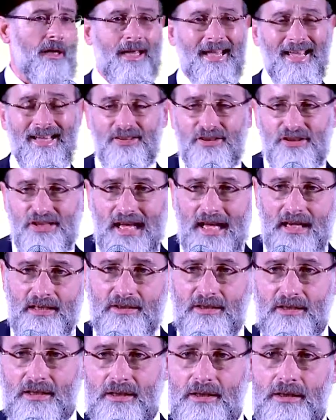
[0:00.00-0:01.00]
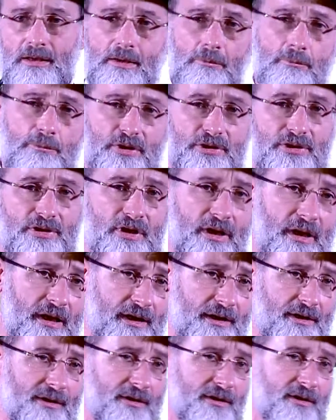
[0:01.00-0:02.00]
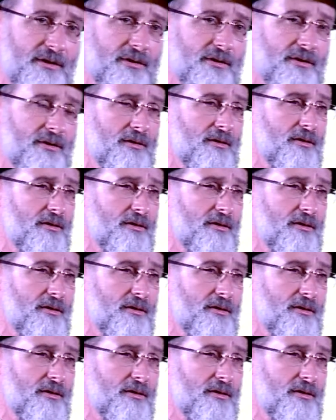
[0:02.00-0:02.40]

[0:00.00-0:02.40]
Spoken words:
exacting, precise,